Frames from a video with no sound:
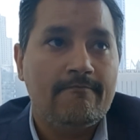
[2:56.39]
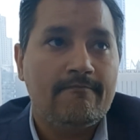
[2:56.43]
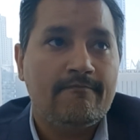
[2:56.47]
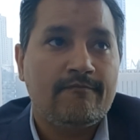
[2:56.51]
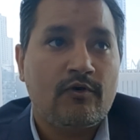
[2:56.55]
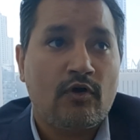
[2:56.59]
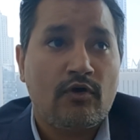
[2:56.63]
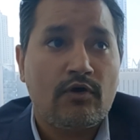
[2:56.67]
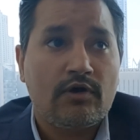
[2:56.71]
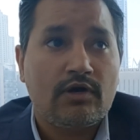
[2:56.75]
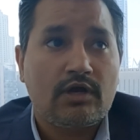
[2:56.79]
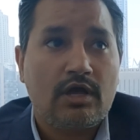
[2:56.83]

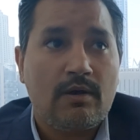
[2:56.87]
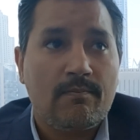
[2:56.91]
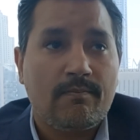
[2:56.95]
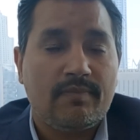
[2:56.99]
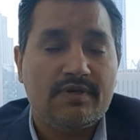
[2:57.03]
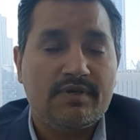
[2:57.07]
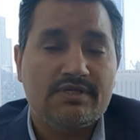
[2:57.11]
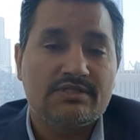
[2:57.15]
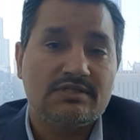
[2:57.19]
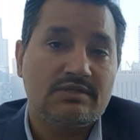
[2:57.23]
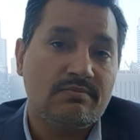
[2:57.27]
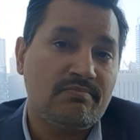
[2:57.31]
foreign
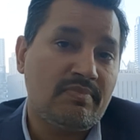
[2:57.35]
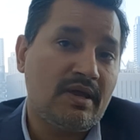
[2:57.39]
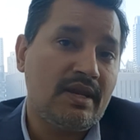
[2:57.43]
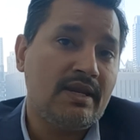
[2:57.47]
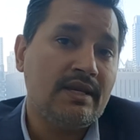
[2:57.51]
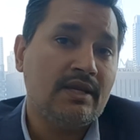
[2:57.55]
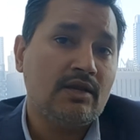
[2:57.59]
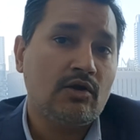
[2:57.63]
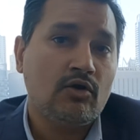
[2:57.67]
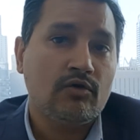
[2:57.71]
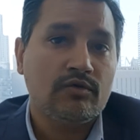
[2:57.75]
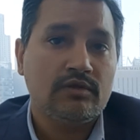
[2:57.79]
companies,
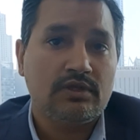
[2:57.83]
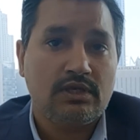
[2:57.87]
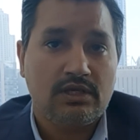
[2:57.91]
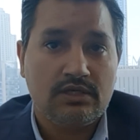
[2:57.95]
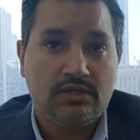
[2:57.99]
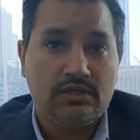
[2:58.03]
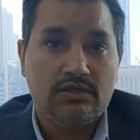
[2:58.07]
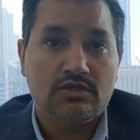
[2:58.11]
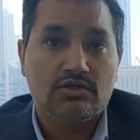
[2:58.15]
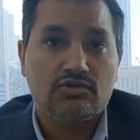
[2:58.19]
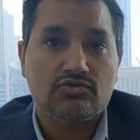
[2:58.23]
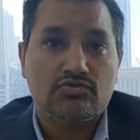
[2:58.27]
depending on the
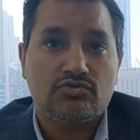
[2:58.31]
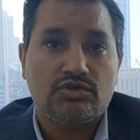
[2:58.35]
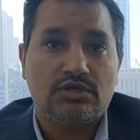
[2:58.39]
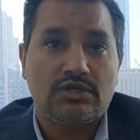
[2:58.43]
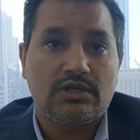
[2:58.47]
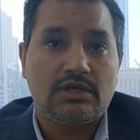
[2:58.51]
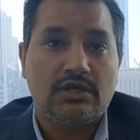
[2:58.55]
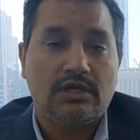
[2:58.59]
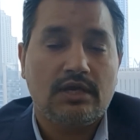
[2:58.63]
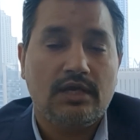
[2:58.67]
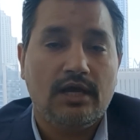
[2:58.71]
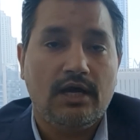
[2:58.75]

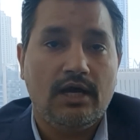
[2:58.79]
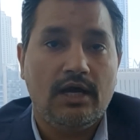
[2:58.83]
industry